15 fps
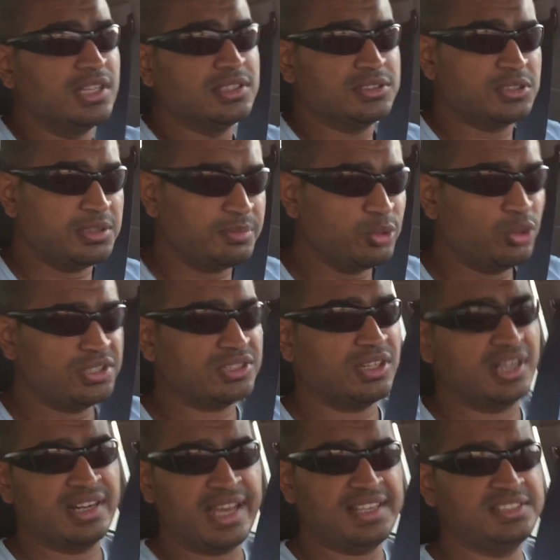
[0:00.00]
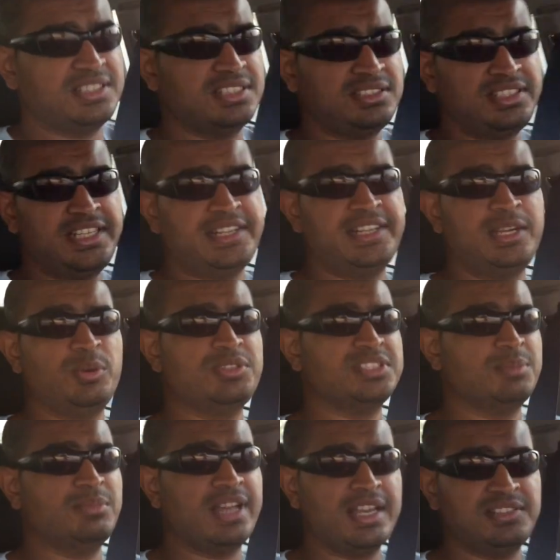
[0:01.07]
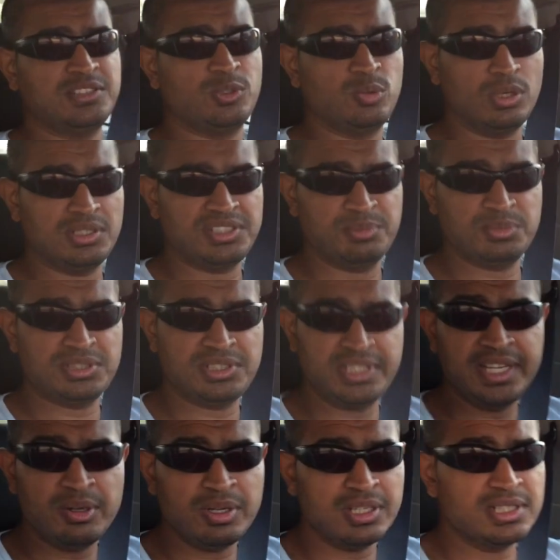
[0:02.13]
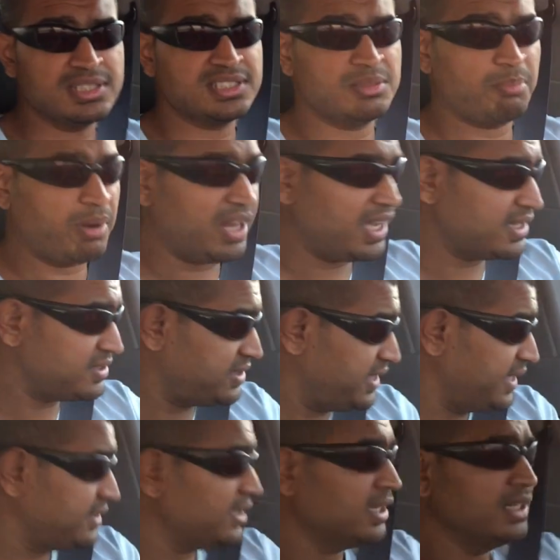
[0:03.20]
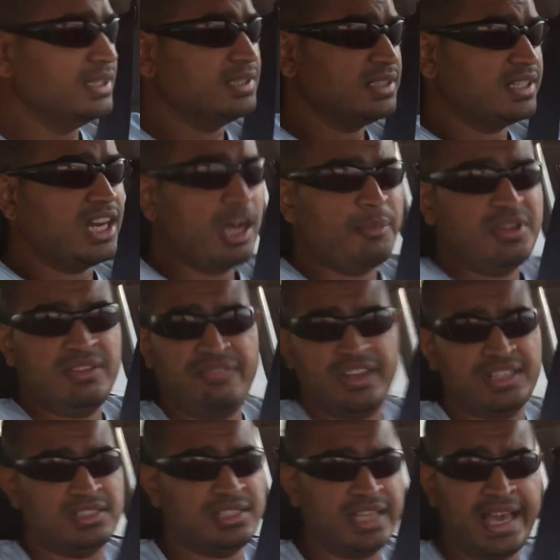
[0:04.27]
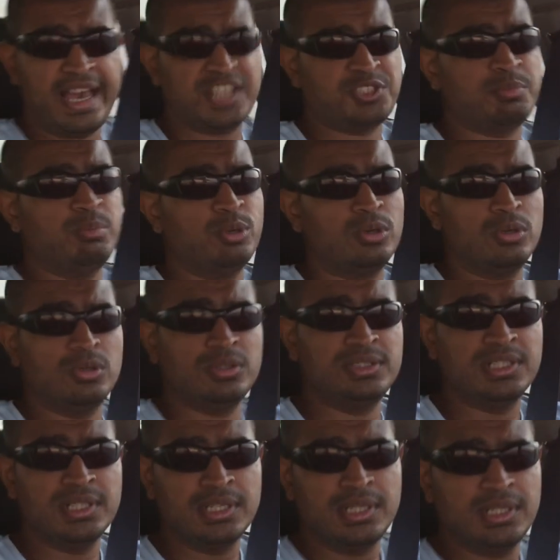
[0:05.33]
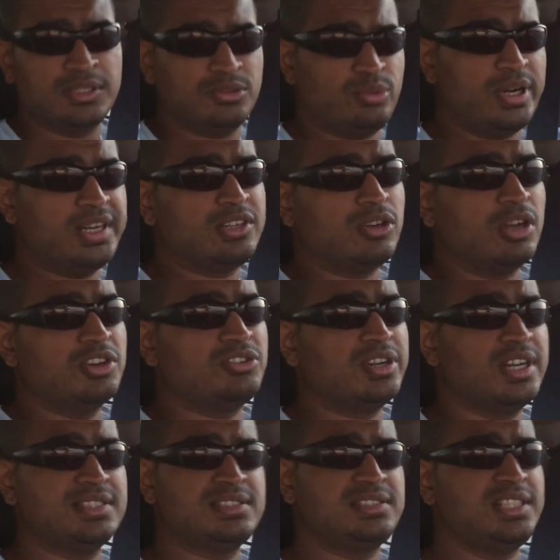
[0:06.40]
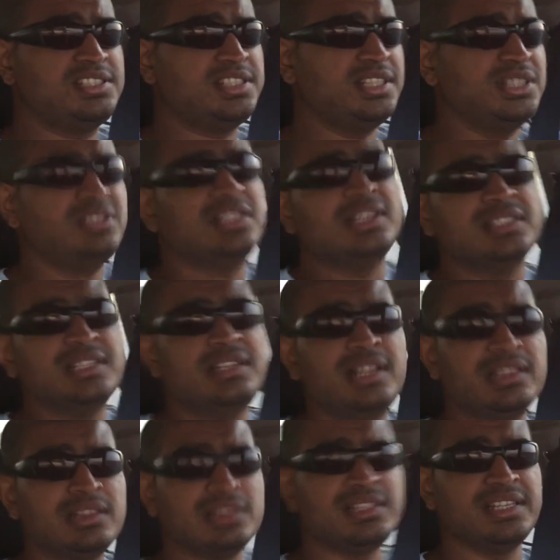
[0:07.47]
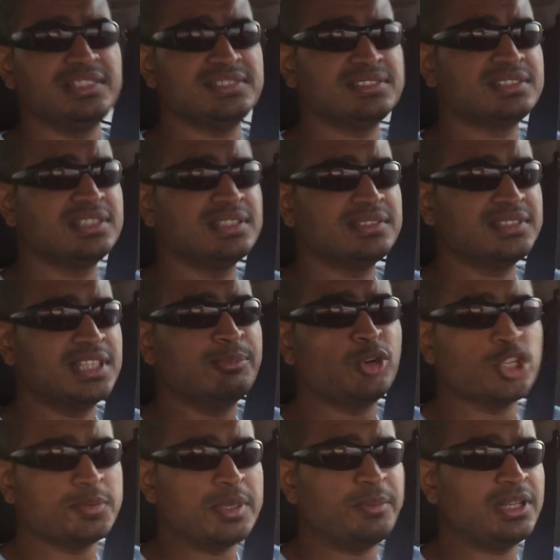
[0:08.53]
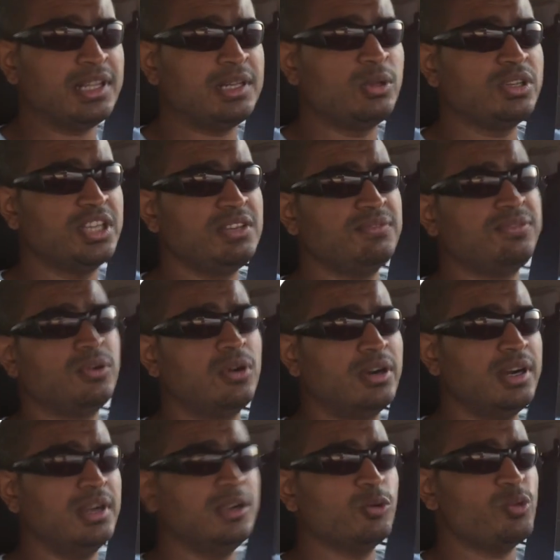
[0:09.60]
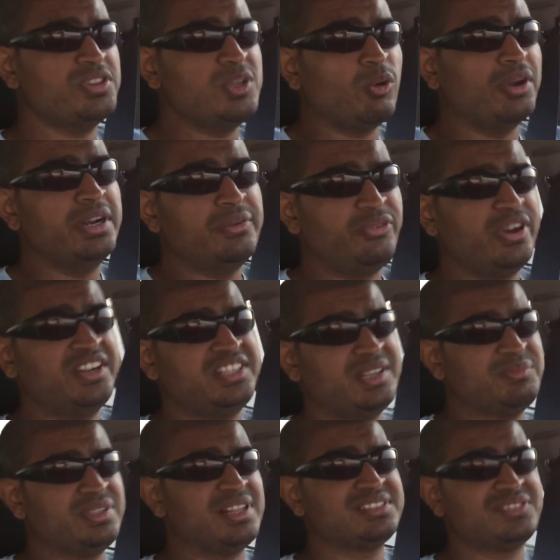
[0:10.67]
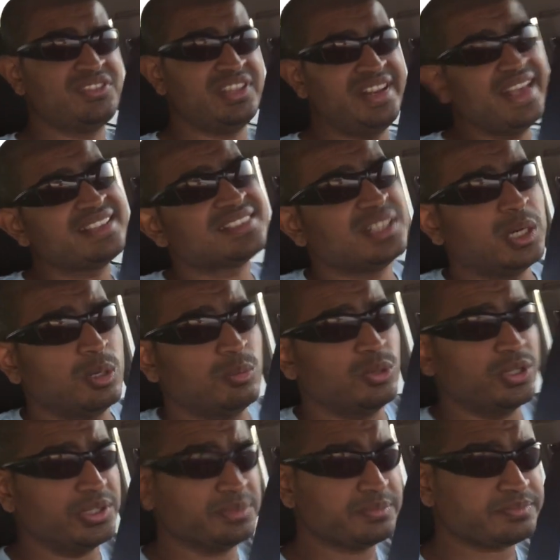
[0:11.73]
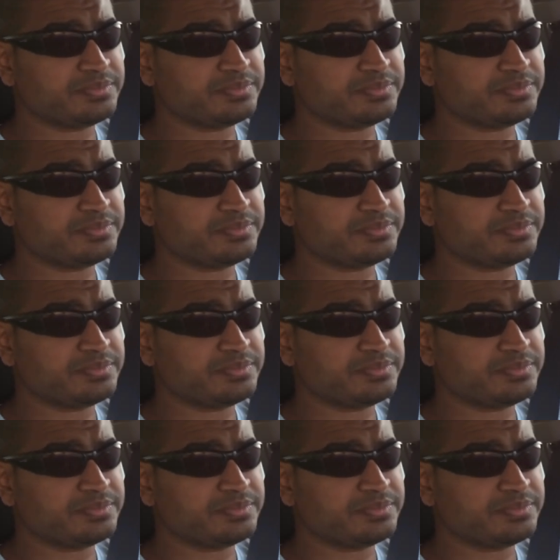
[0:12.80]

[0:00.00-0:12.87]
So to boot, it's got a nicer interior with some nicer quality materials and plastics, carbon effect dashboard, red contrast stitching, yeah, the little things that most people are looking for when they want to differentiate themselves from the next cowboy.